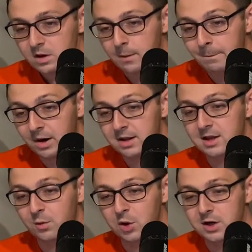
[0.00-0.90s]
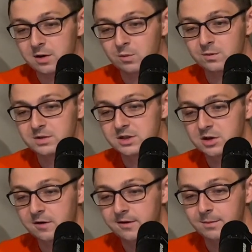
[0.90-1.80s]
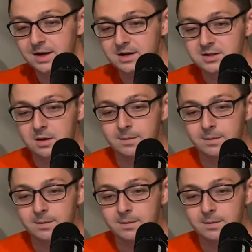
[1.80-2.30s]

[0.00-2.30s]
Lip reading: But they really didn't deserve it because their